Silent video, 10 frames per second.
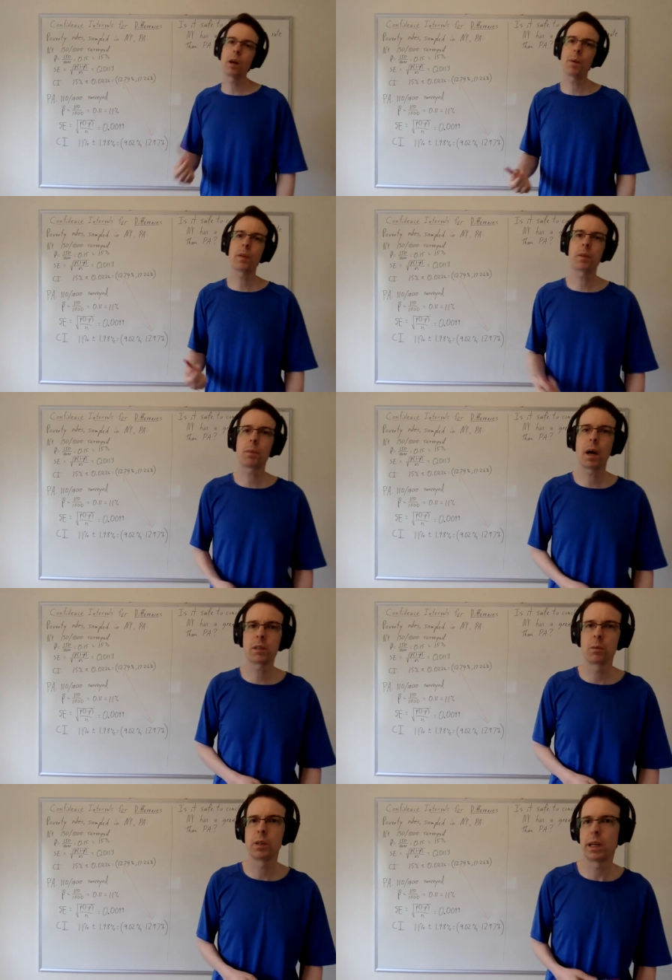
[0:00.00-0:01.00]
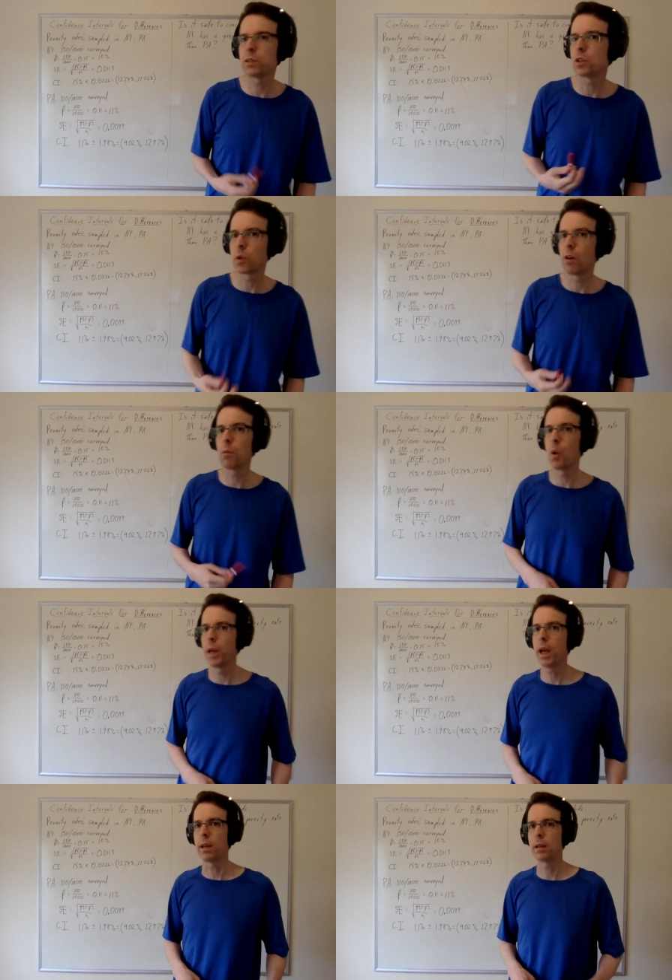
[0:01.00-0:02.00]
Think about the possible answer
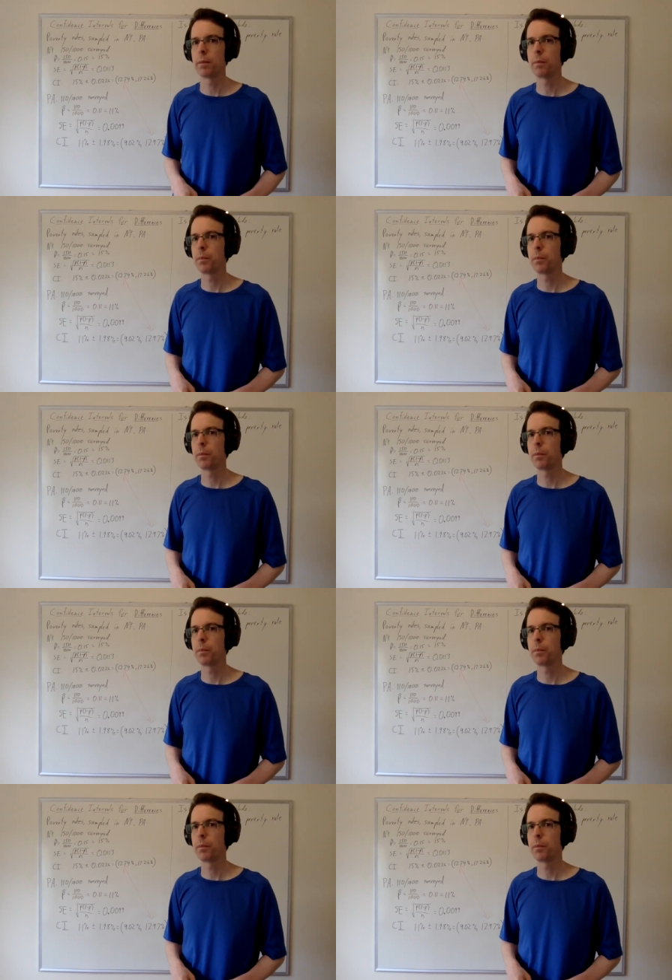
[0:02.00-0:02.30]
12.8.